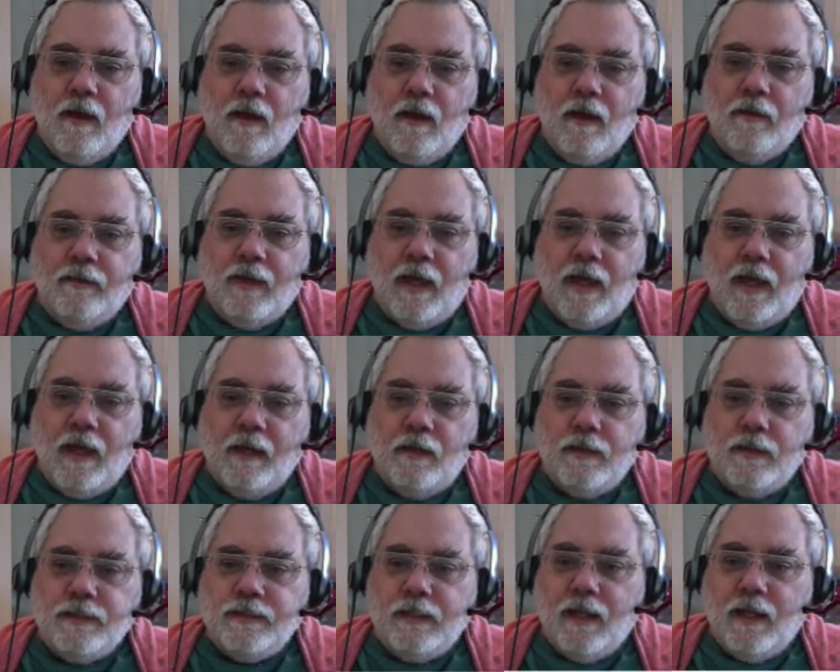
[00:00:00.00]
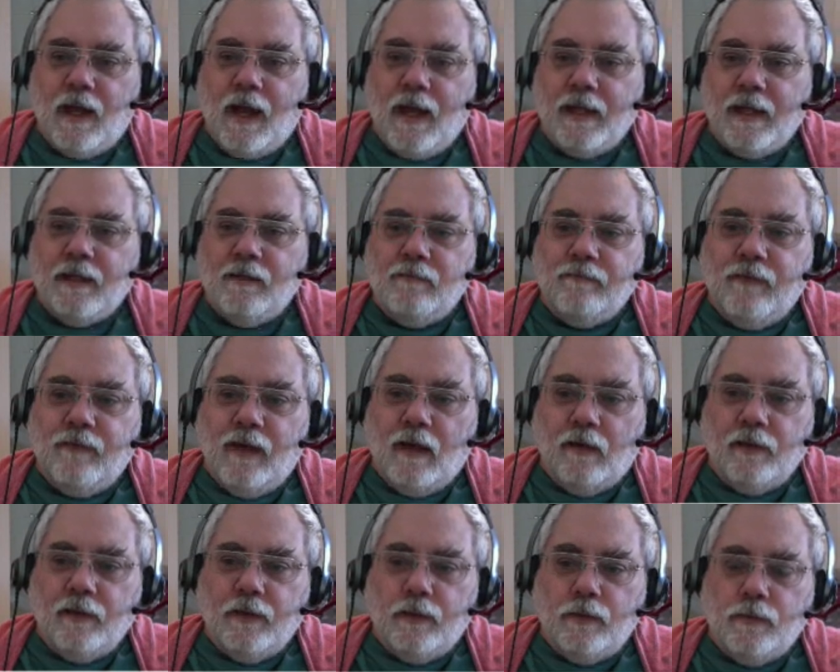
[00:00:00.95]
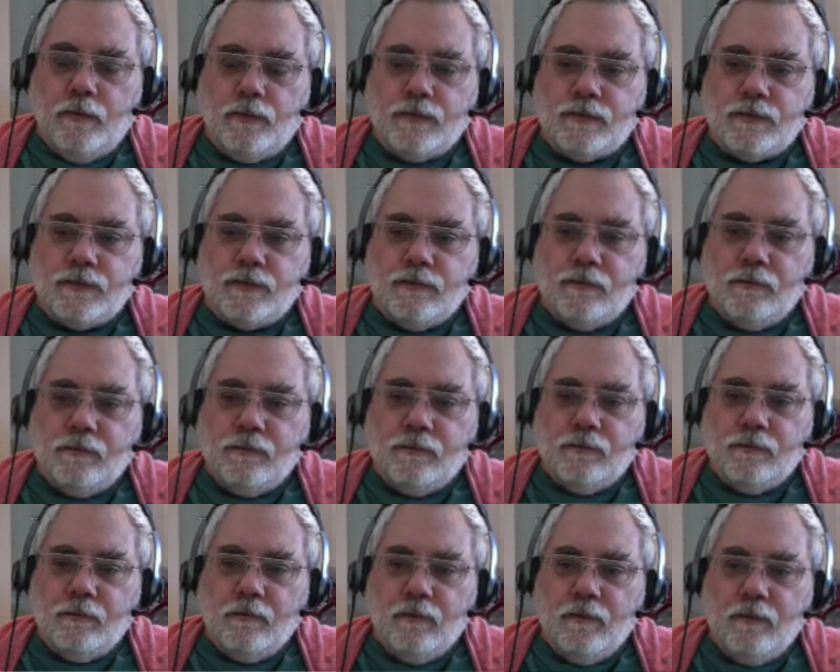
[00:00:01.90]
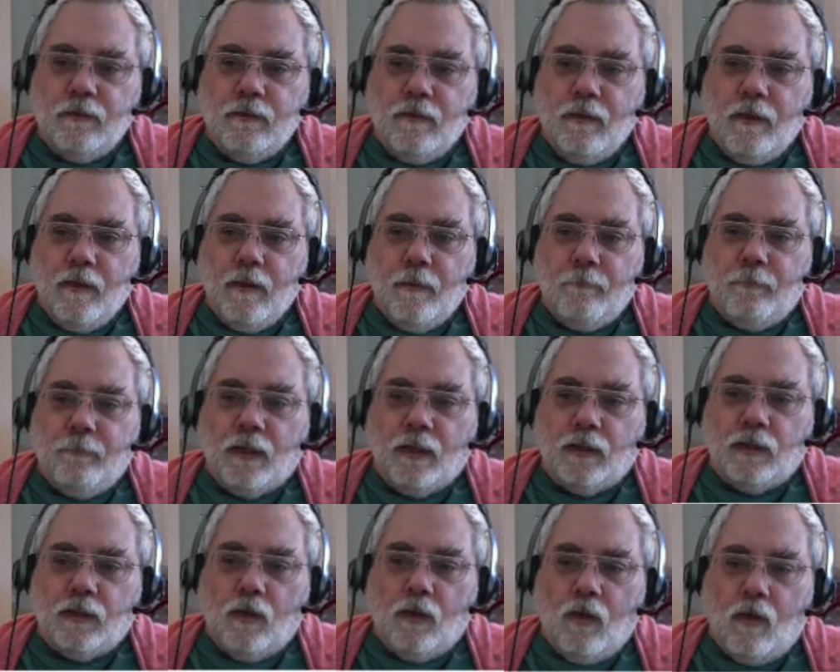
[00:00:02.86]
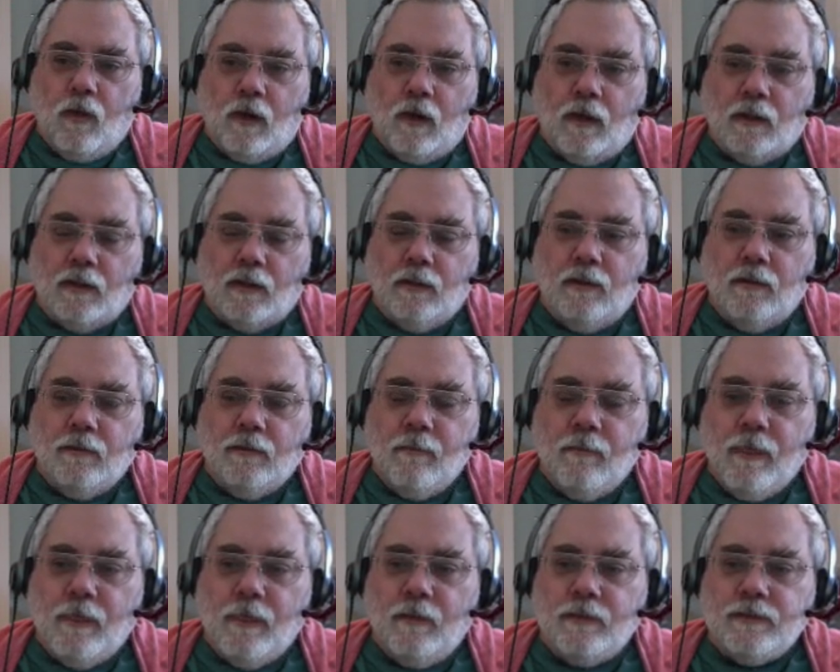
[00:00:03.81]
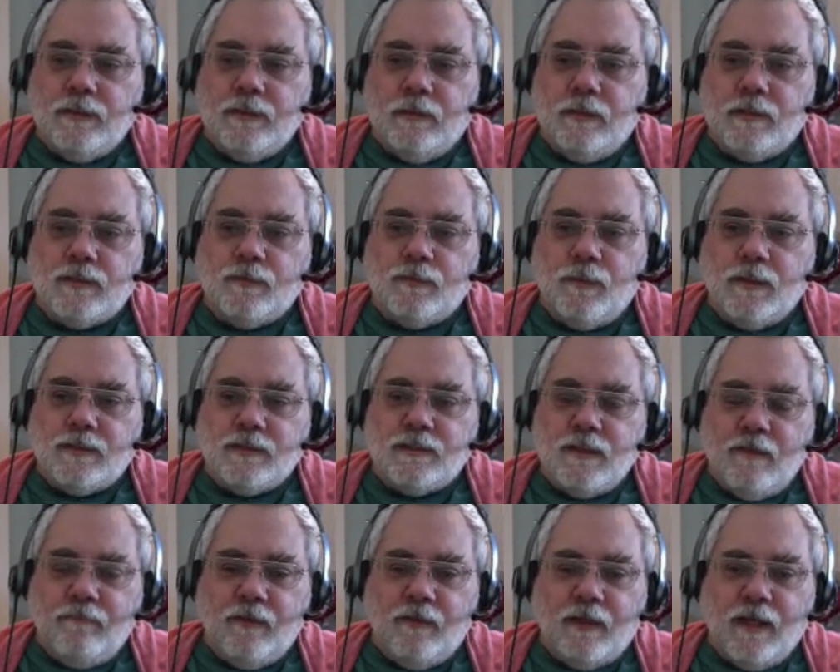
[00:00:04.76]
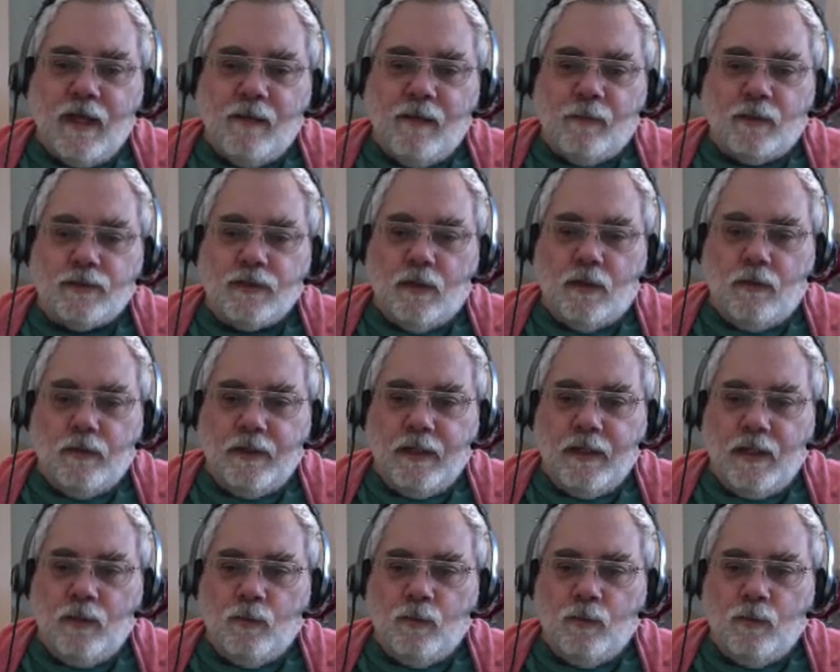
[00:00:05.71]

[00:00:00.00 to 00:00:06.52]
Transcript: The energy eigenvalues belong to the specific Hamiltonian